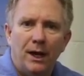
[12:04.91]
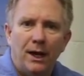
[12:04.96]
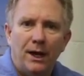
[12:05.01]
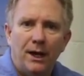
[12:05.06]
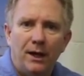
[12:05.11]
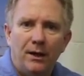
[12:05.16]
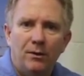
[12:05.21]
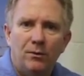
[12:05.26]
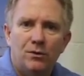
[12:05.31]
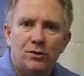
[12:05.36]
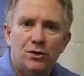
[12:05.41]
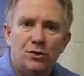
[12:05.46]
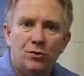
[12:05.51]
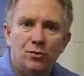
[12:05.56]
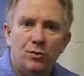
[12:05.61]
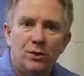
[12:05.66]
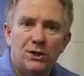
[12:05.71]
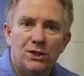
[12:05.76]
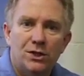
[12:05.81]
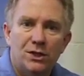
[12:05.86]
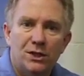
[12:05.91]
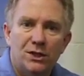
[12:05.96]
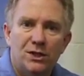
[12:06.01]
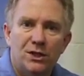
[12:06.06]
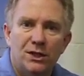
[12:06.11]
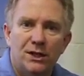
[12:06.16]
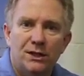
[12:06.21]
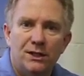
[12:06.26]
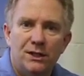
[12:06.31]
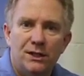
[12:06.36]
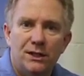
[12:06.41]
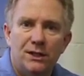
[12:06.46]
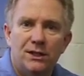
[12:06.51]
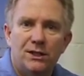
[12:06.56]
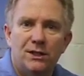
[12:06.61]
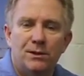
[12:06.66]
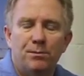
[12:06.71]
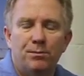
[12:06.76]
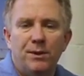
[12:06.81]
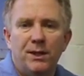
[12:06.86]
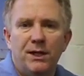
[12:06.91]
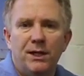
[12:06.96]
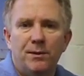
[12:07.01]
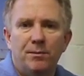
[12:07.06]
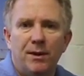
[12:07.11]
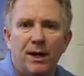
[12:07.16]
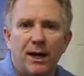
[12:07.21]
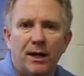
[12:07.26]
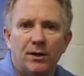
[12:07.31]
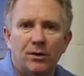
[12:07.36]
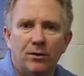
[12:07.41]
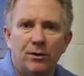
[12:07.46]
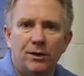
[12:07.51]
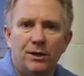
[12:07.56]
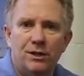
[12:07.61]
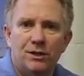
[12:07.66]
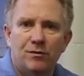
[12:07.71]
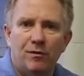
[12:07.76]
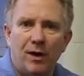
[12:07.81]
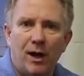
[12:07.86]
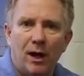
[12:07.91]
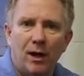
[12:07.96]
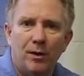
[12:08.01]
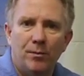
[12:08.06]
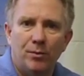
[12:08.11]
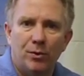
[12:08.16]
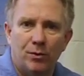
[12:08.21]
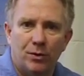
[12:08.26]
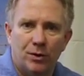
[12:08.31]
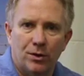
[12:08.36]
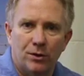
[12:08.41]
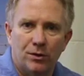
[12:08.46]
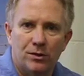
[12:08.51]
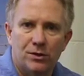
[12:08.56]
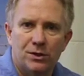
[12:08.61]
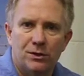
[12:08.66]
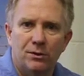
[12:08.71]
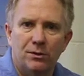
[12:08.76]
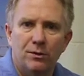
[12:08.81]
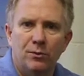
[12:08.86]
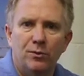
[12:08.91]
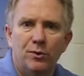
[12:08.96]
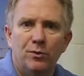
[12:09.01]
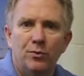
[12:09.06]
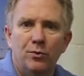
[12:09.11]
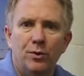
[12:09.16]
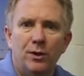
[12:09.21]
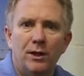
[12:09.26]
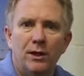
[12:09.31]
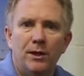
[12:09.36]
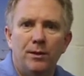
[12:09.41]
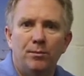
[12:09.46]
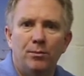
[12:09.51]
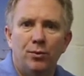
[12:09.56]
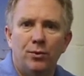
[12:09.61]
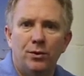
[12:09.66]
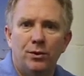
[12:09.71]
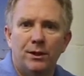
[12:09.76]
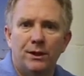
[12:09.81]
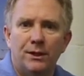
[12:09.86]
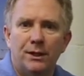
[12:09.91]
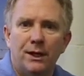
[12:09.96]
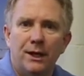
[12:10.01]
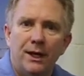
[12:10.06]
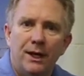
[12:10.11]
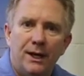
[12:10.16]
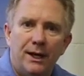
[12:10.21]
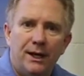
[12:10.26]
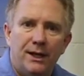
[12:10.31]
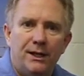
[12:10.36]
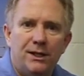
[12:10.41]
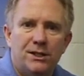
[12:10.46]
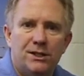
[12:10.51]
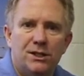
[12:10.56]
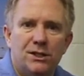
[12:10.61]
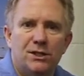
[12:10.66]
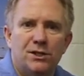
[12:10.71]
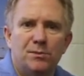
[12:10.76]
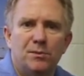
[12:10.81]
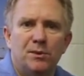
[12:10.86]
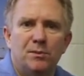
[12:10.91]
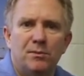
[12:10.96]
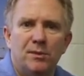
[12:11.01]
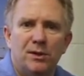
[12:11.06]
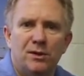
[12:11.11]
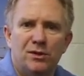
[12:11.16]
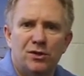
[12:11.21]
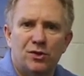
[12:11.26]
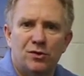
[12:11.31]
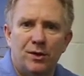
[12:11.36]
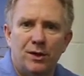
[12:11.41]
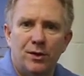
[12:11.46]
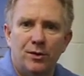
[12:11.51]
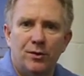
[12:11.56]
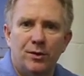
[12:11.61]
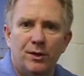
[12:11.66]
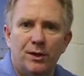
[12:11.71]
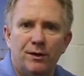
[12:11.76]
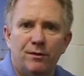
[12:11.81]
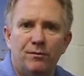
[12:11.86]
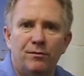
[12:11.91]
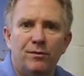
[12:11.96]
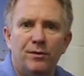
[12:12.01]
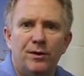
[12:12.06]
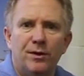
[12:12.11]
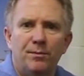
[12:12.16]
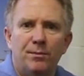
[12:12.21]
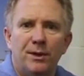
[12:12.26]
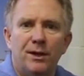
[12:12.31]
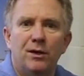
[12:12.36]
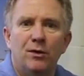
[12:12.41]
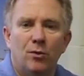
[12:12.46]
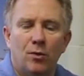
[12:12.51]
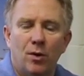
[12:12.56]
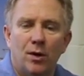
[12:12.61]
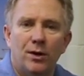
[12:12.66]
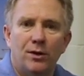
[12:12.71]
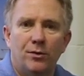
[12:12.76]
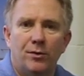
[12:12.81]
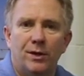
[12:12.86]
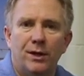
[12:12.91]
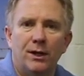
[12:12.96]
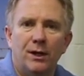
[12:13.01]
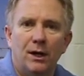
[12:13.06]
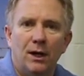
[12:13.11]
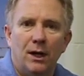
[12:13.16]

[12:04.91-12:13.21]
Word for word: And so what Stuxnet did is it piggybacked on these valid protocols. It would really put any system administrator in a very big quandary.